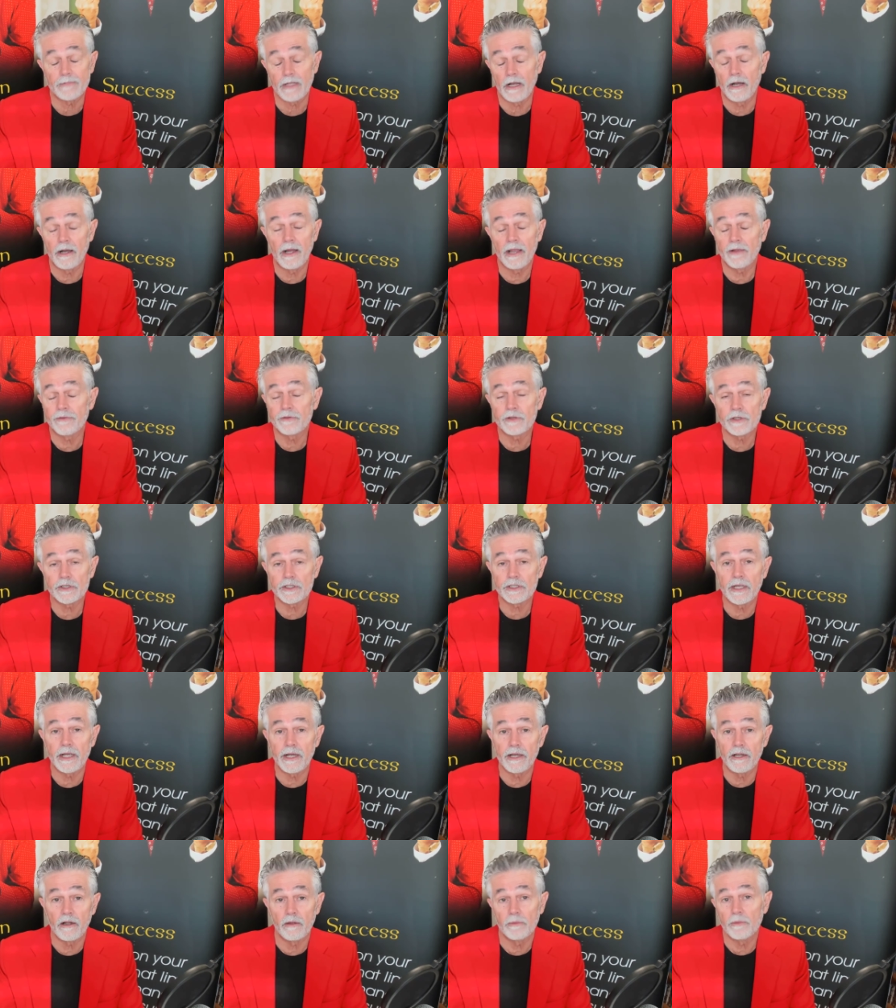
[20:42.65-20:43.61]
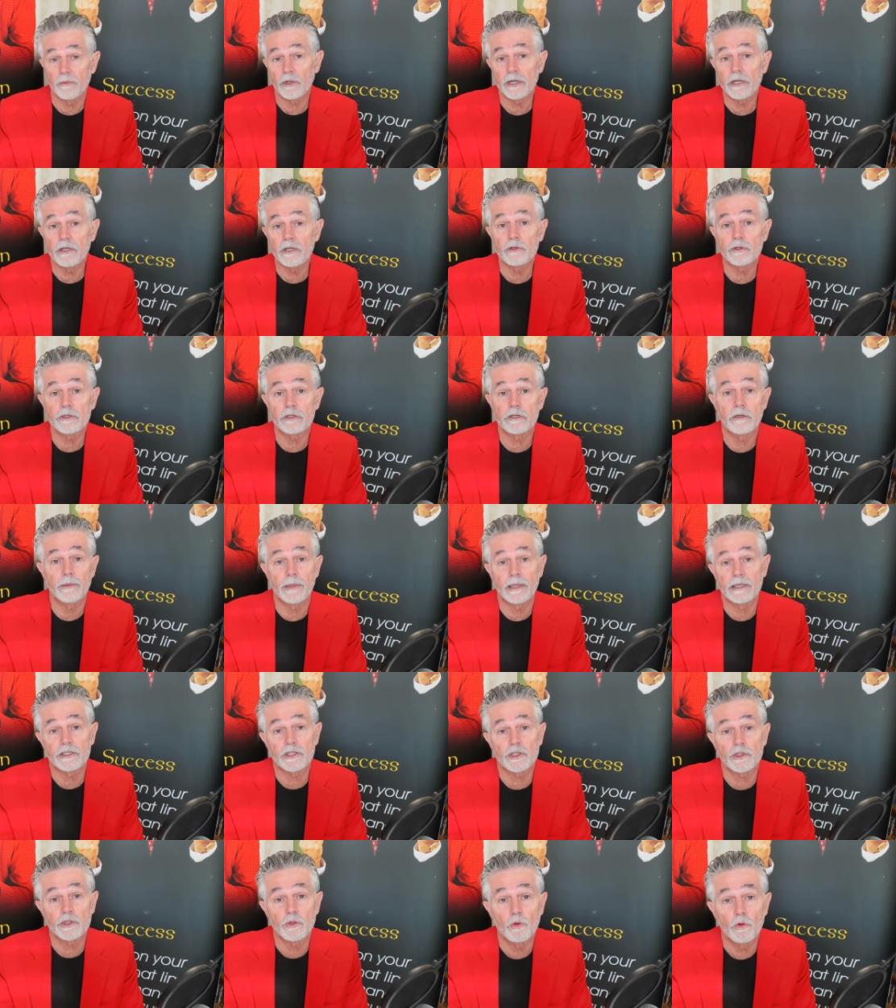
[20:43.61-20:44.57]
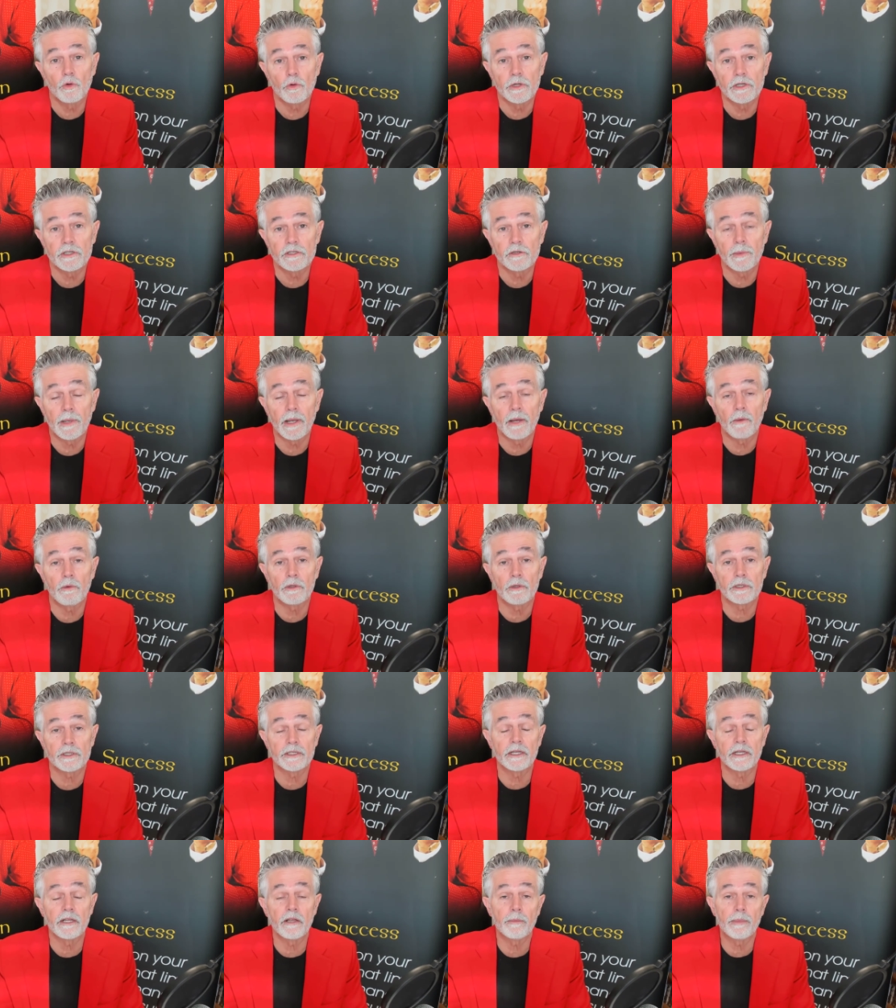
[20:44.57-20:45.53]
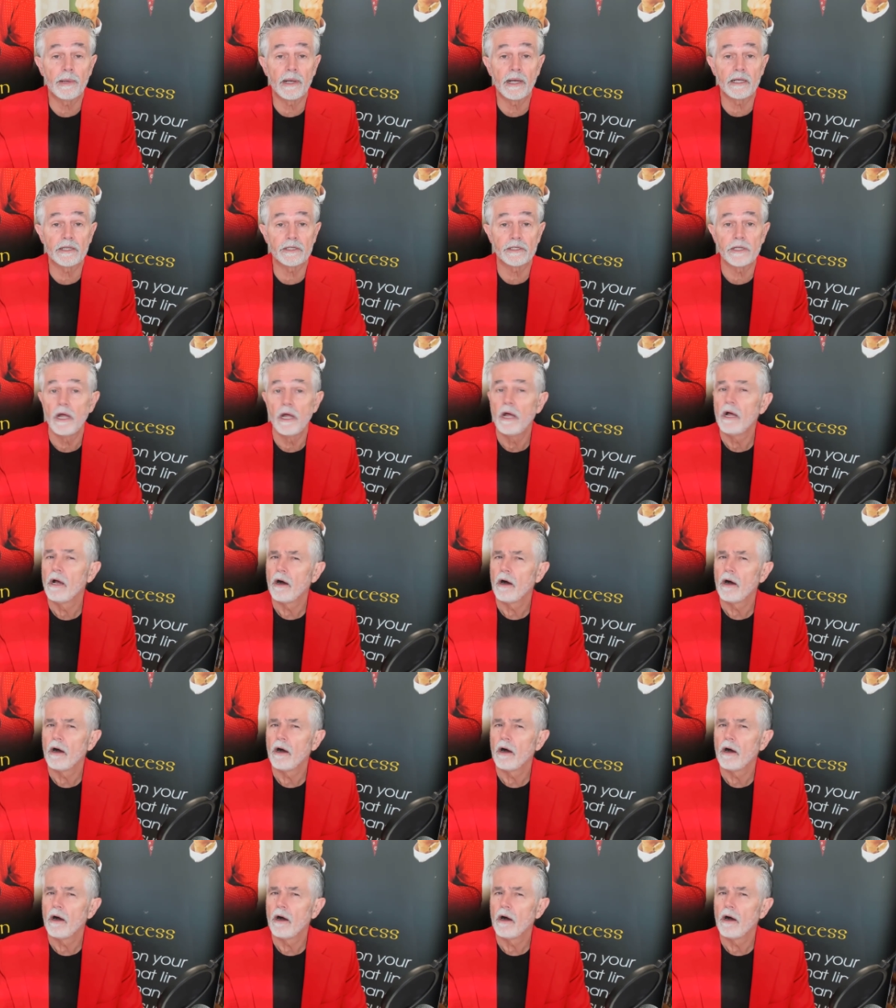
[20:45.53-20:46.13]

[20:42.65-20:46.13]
I have to say, I'm not interested about stories about what's in the past.